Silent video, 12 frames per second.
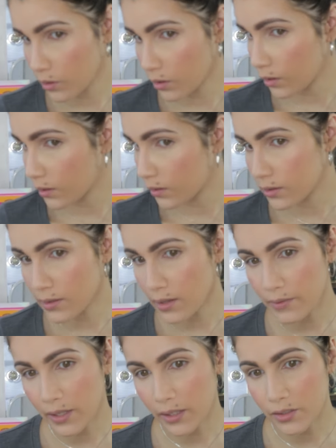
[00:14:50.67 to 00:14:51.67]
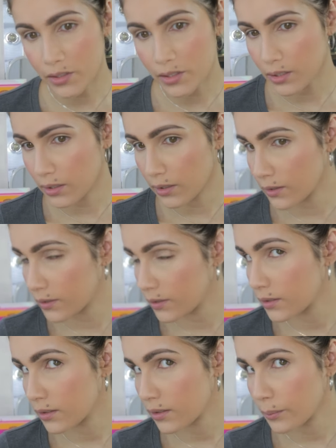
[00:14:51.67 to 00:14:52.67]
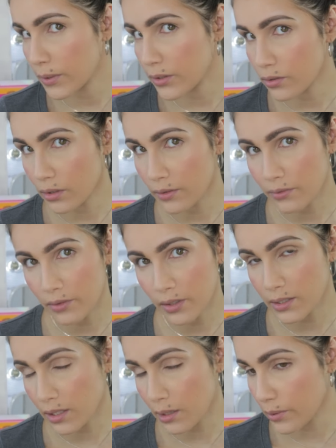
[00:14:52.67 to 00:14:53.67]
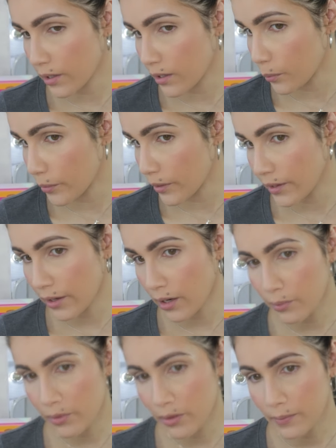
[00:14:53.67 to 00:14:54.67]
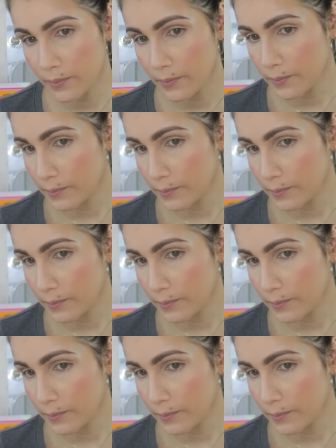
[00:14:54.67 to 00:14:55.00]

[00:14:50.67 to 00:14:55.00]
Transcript: So yeah, it does have like a sheen. I'm not sure if it's gonna pick it up on camera.